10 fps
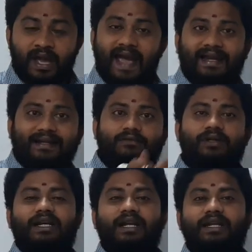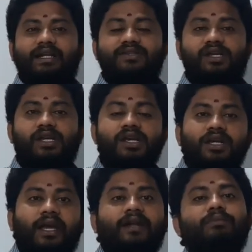Electrical
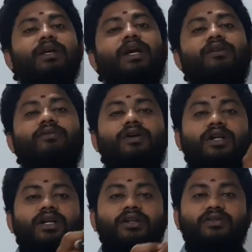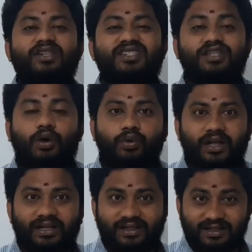energy can be converted into the sound
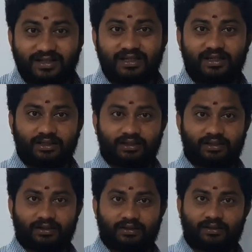energy.